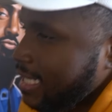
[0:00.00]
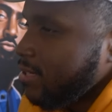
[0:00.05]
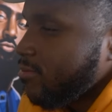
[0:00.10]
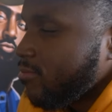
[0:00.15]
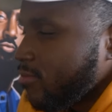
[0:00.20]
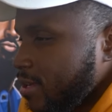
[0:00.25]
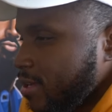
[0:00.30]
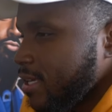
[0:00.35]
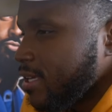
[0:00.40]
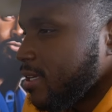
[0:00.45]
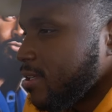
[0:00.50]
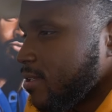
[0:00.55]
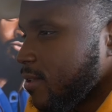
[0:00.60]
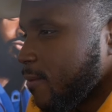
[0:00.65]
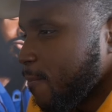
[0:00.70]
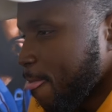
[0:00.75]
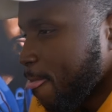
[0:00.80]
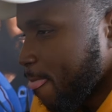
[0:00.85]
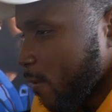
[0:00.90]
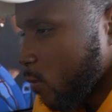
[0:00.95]
the ring
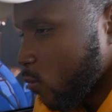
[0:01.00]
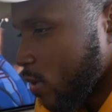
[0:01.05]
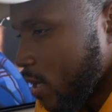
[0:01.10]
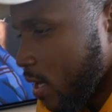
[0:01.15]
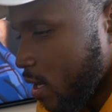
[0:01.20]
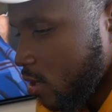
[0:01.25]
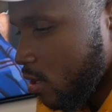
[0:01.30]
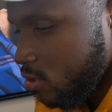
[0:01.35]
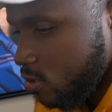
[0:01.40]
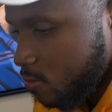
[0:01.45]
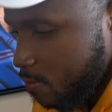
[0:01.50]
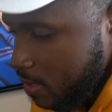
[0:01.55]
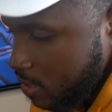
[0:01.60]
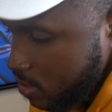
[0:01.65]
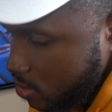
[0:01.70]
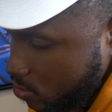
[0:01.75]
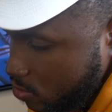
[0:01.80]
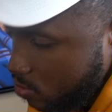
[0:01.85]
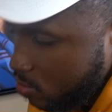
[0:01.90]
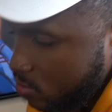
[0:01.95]
with Errol Spence
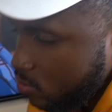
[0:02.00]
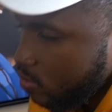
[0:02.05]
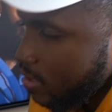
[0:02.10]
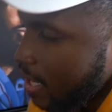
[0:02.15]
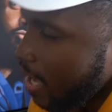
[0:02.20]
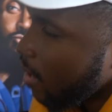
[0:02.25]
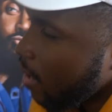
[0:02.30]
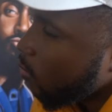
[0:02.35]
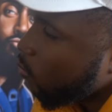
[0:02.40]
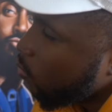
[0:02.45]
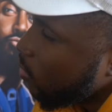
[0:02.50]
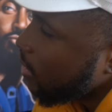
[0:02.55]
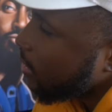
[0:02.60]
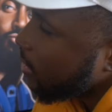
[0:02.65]
Jr.? Do y'all really